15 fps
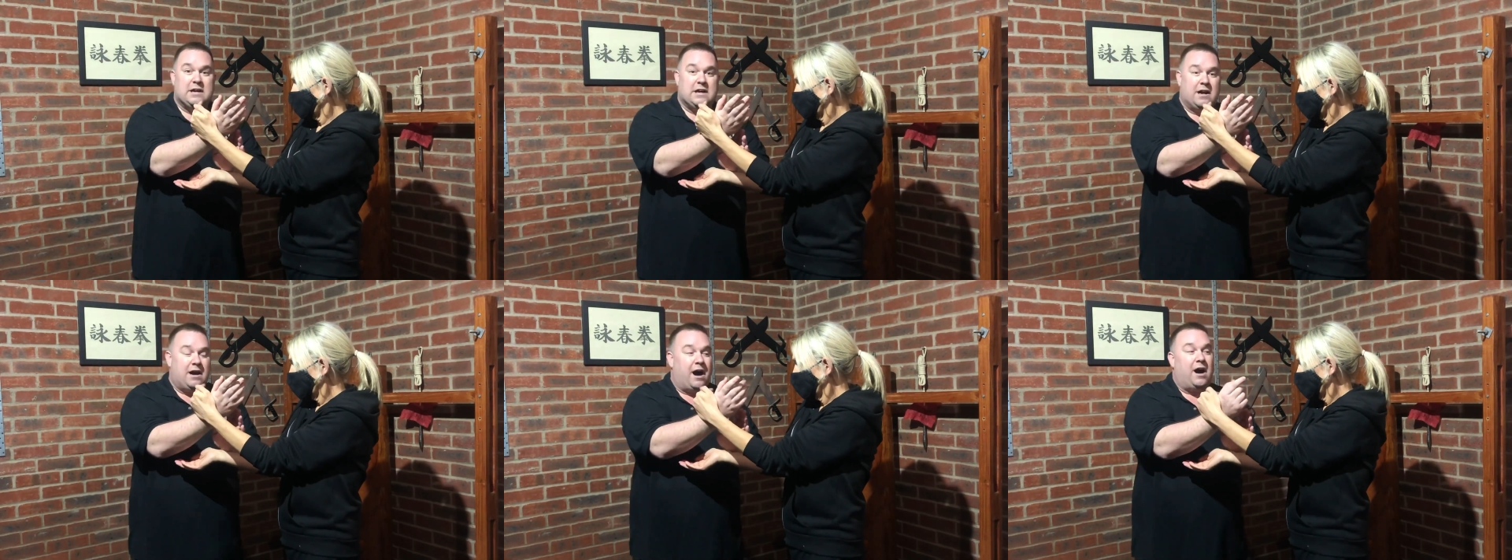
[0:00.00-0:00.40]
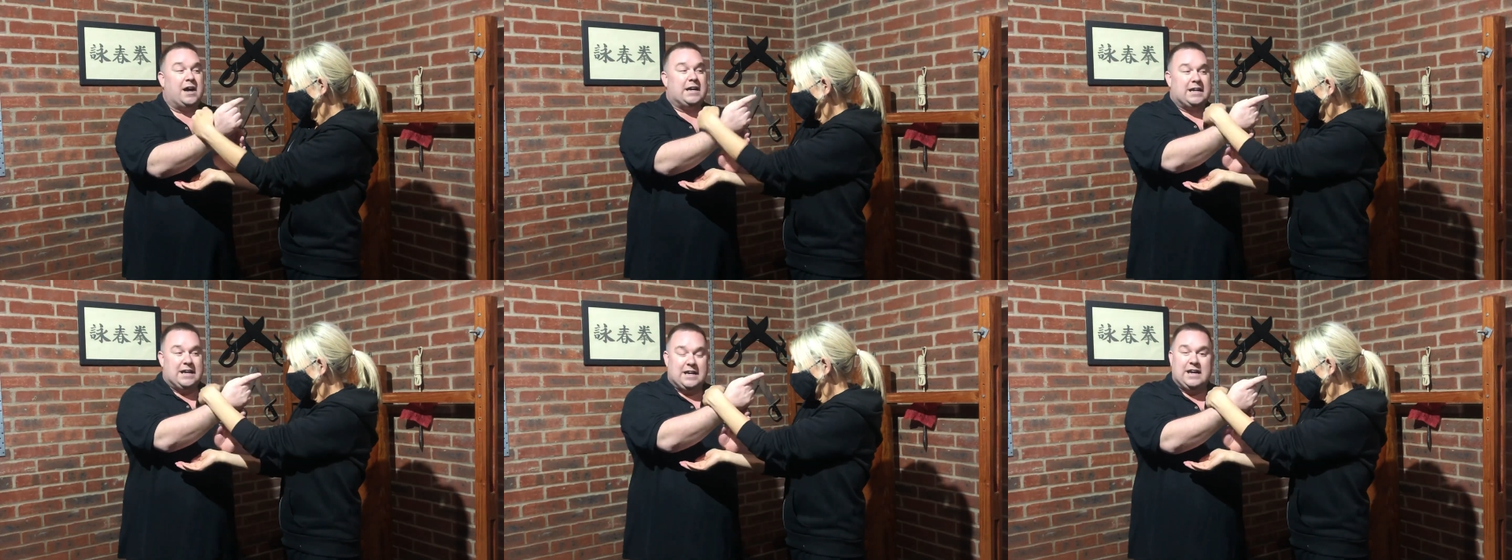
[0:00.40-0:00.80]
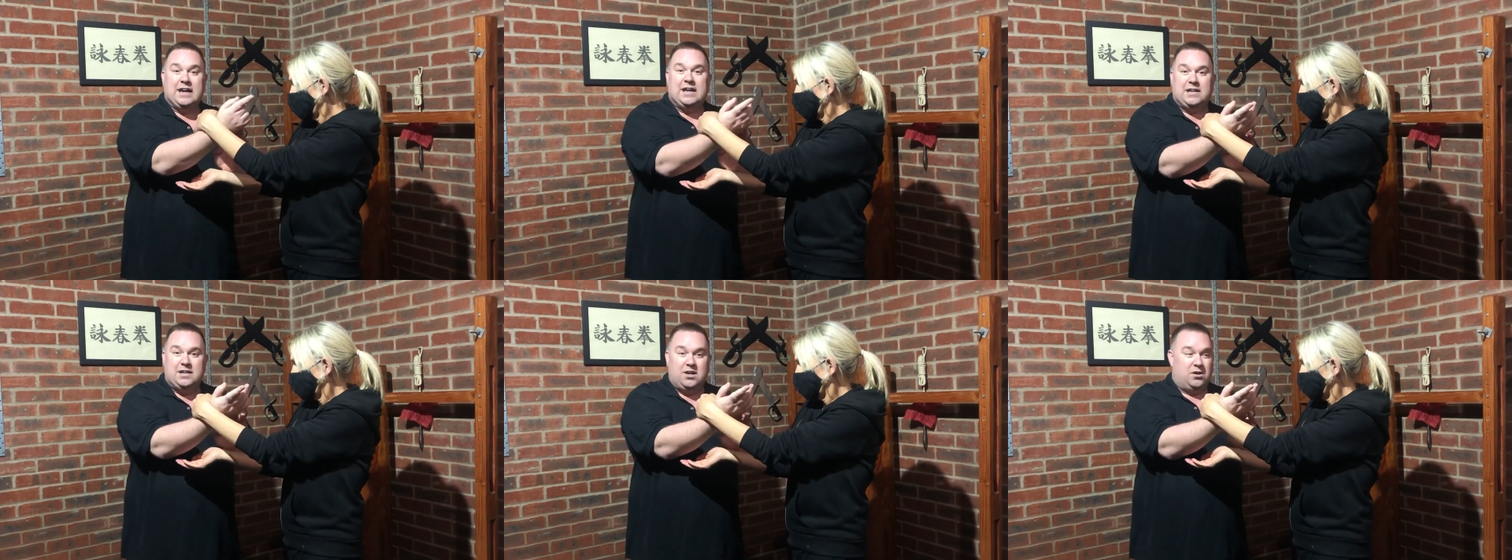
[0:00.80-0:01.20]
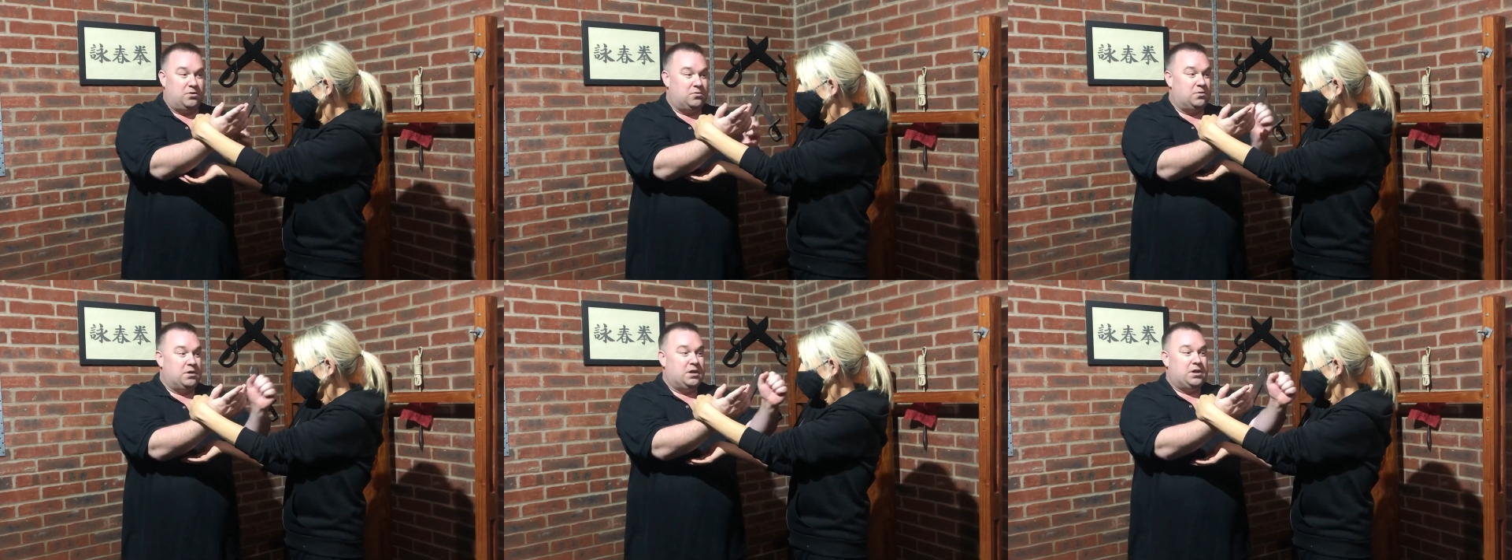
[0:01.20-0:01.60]
I can hit you,
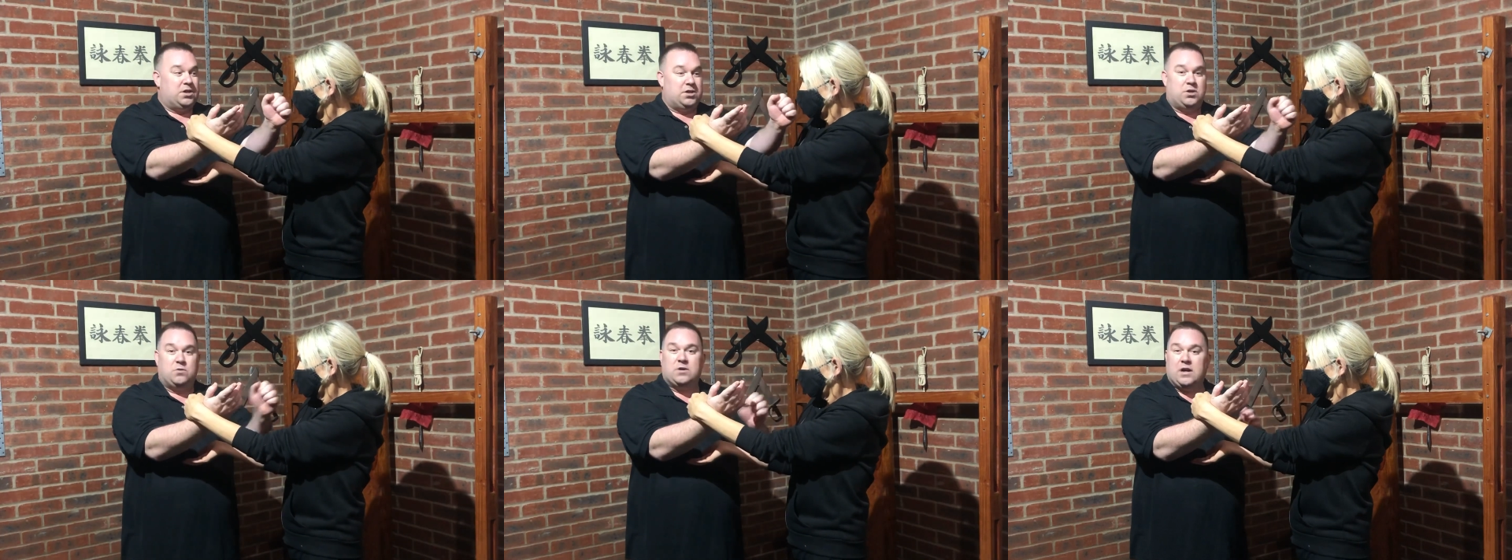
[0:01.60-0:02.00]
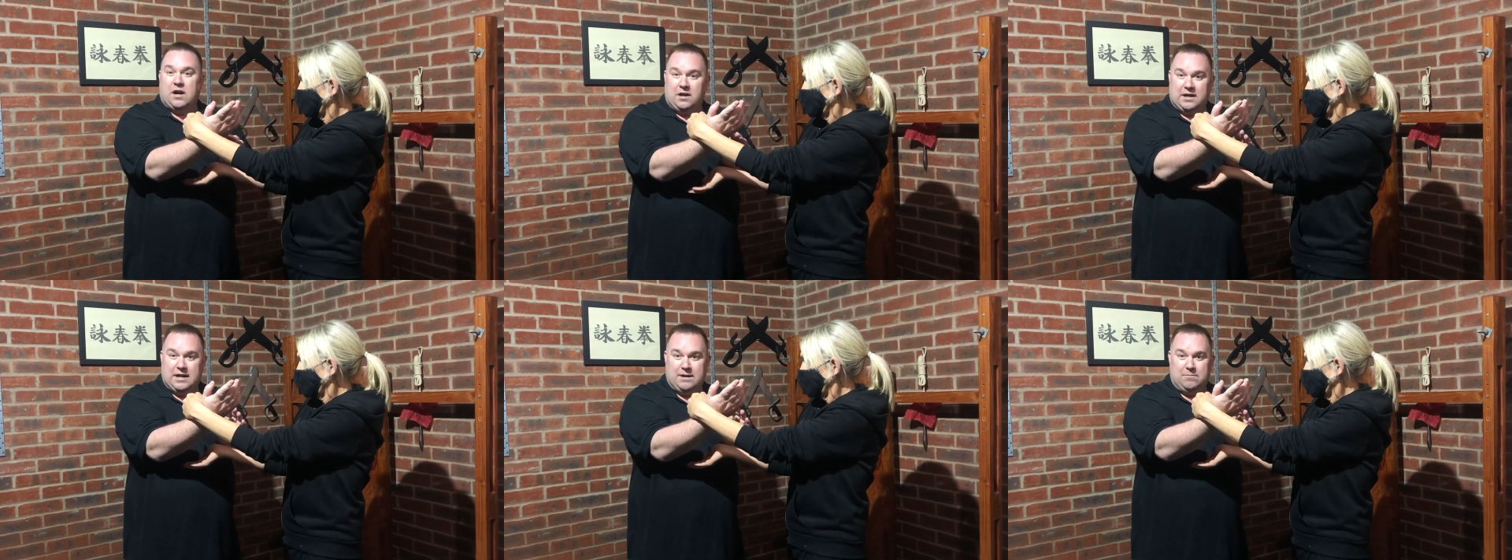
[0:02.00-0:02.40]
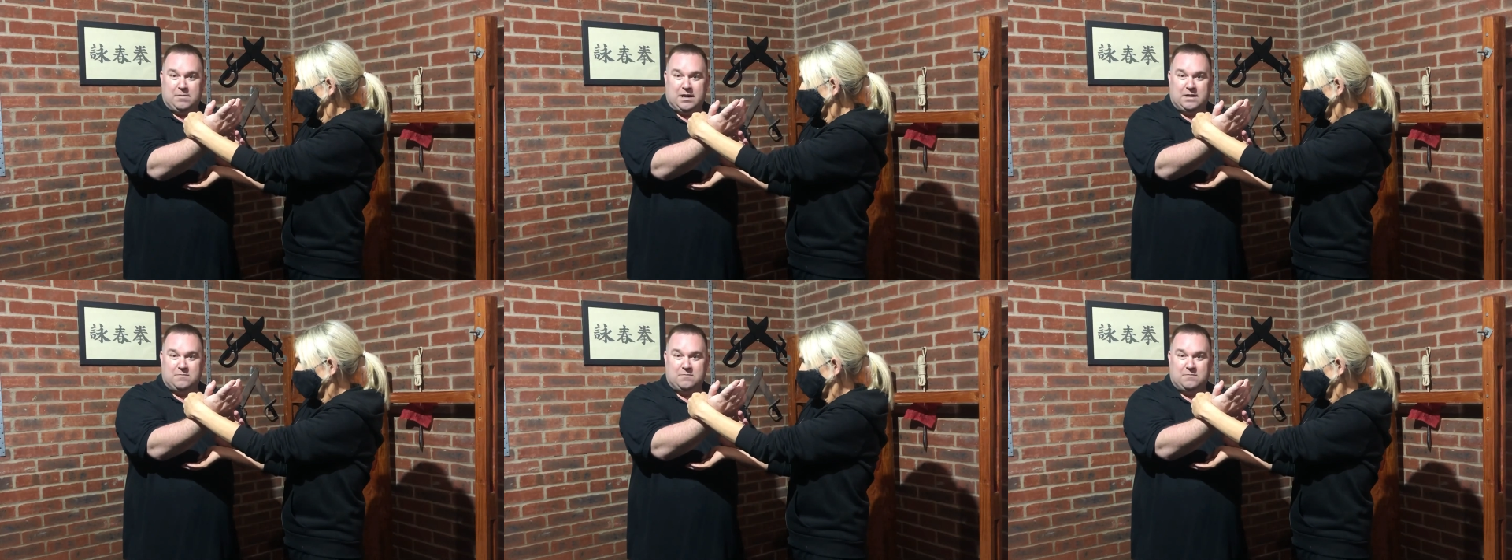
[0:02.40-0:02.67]
you can't hit me.